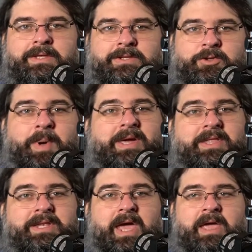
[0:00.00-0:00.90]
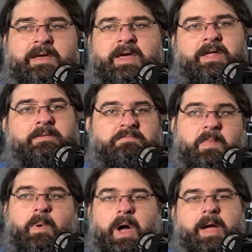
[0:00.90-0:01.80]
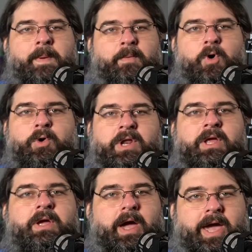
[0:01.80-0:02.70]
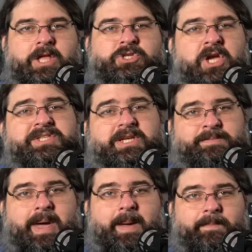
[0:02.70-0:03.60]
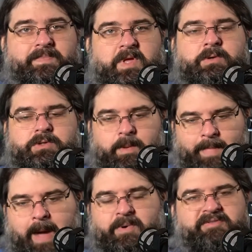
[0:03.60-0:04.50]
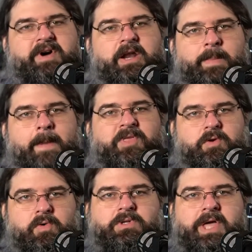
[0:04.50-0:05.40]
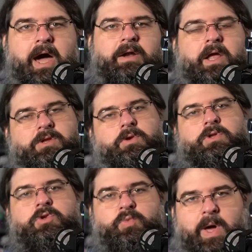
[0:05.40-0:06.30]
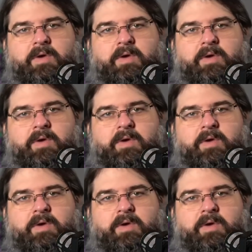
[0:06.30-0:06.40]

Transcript: So back in the day, I remember owning a Chessex map. It was a vinyl map that you rolled out, and you can use wet